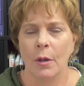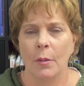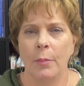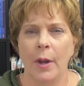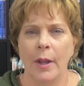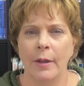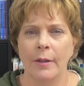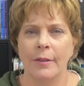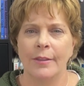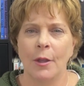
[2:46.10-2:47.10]
But
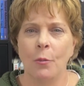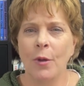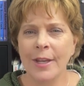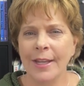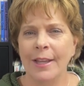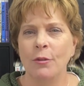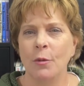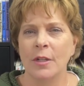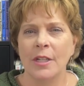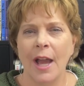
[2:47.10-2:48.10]
they wouldn't give you
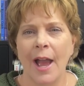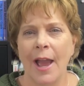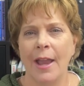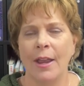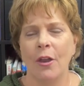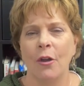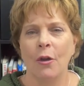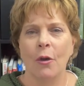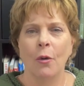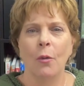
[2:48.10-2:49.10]
a tie
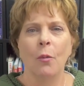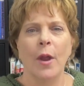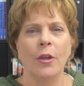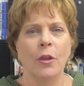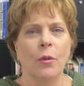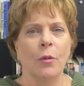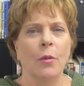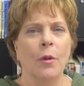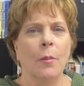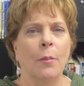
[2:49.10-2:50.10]
when you
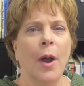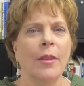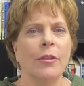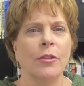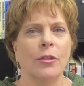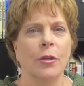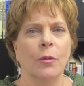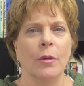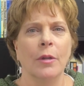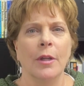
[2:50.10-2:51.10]
bought the
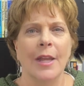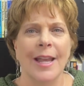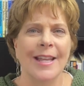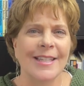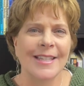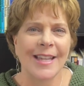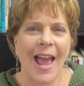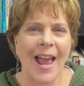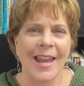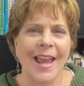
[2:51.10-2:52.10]
suit.
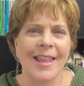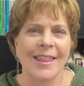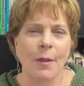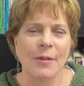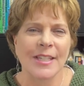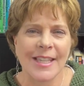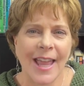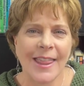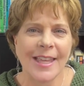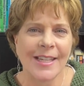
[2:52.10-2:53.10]
Instead, they would
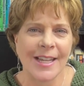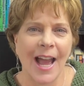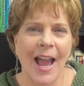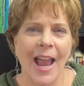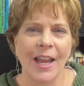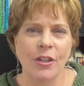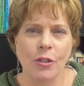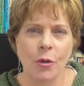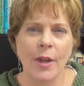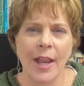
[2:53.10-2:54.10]
send the tie
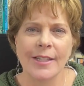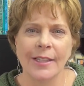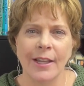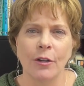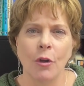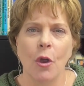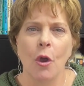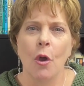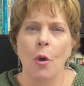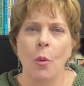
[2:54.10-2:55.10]
2 days later
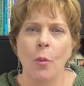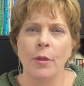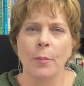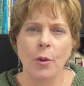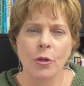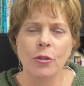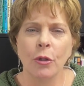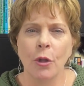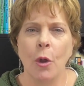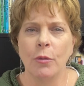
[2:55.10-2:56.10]
with a personal
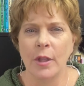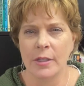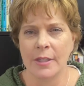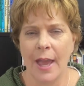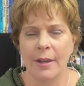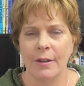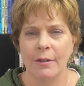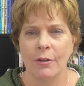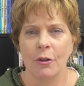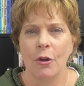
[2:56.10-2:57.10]
note that said,
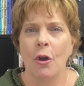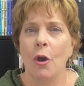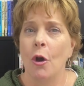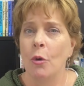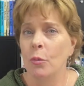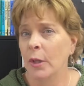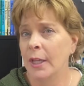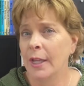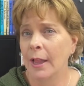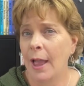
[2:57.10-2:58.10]

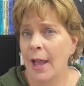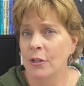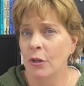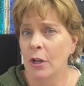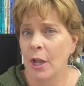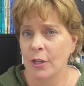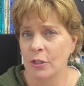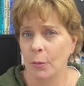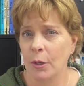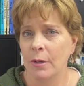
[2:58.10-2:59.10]
"Really glad you're a
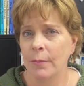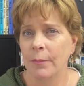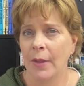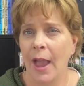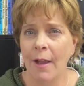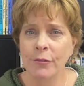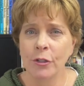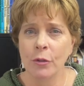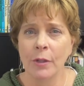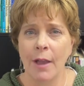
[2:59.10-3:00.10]
customer. After
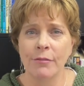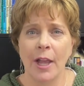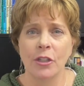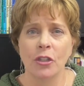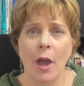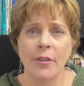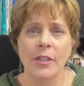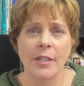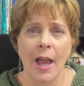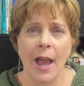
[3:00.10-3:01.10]
you left, I saw this
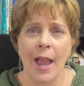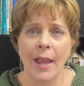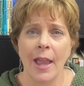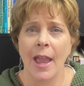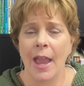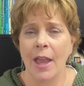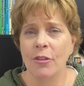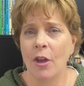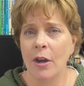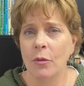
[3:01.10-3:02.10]
tie and
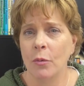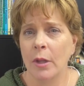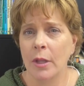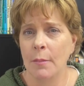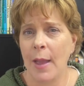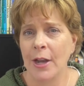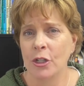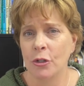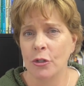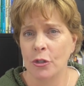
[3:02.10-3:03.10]
thought it really
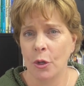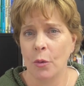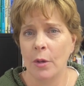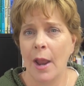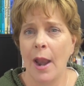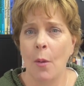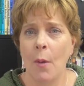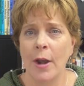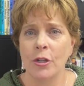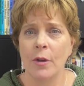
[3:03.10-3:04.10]
matched your suit, and I
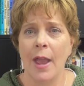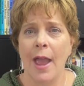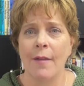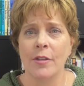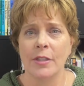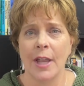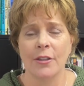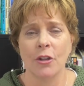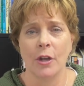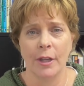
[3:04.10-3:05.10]
wanted you to have this
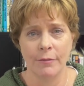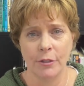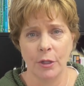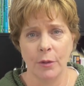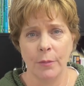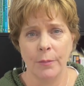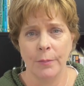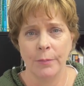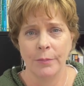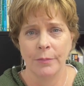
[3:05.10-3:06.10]
as our gift to you."
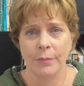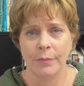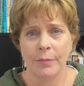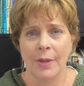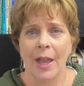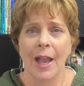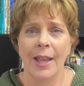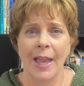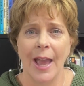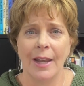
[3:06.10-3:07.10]

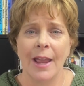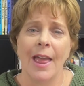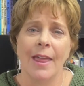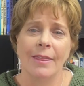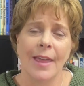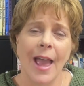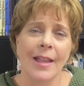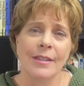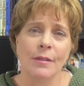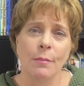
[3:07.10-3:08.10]
Again,
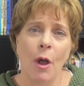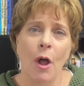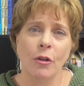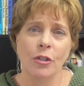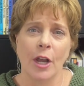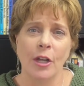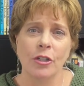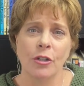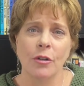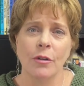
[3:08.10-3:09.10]
that small
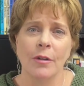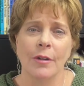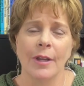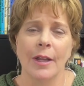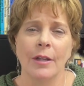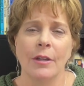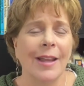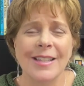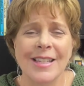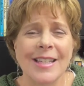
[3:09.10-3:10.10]
gesture
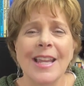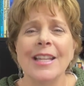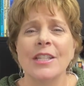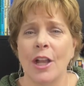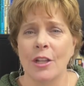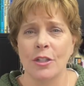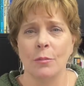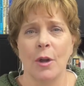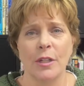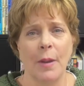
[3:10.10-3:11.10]
exceeds
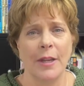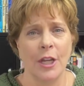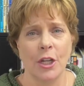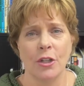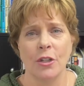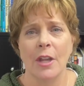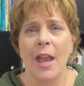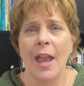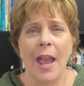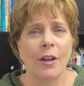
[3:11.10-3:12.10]
customer expectations
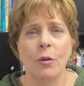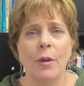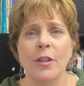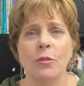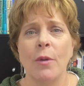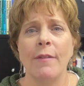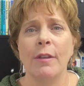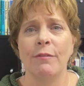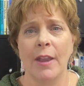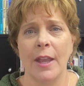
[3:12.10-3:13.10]
and creates
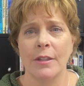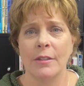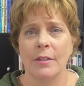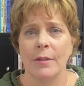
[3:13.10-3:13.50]
raving fans.